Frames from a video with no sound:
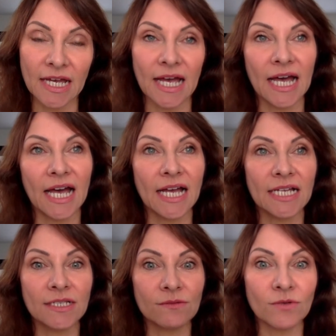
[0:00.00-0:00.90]

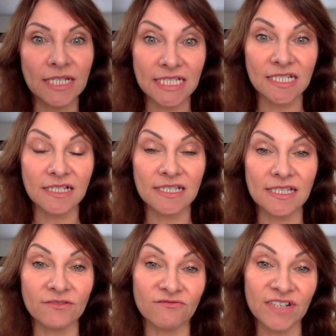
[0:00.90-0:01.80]
and what it does is
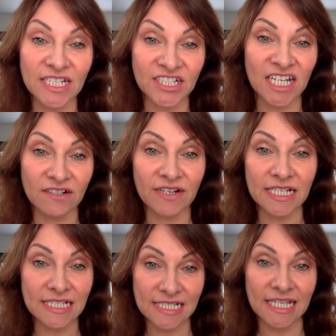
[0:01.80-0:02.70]
it
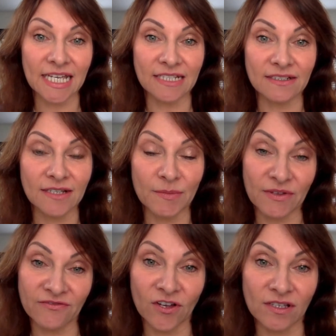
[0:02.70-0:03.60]
regenerates skin a
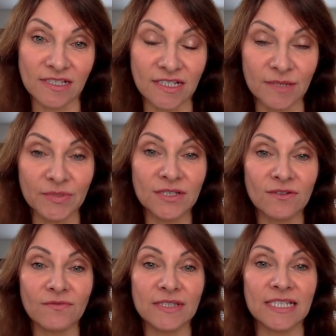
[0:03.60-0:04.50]
bit faster, because
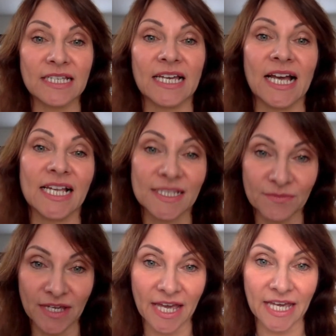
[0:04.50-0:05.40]
obviously as
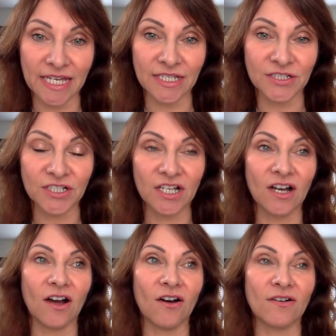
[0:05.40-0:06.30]
we age,
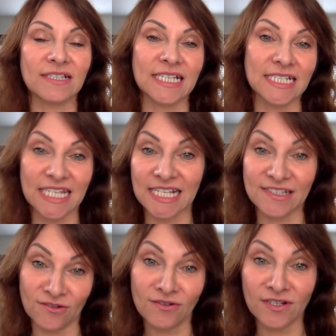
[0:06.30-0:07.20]
our skin takes
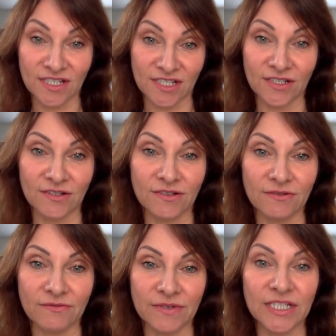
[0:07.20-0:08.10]
longer to
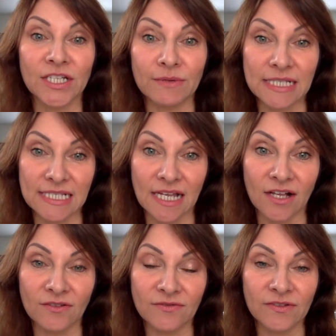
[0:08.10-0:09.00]
renew
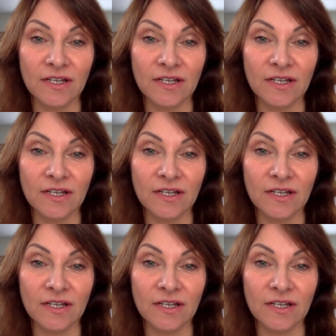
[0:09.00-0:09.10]
itself.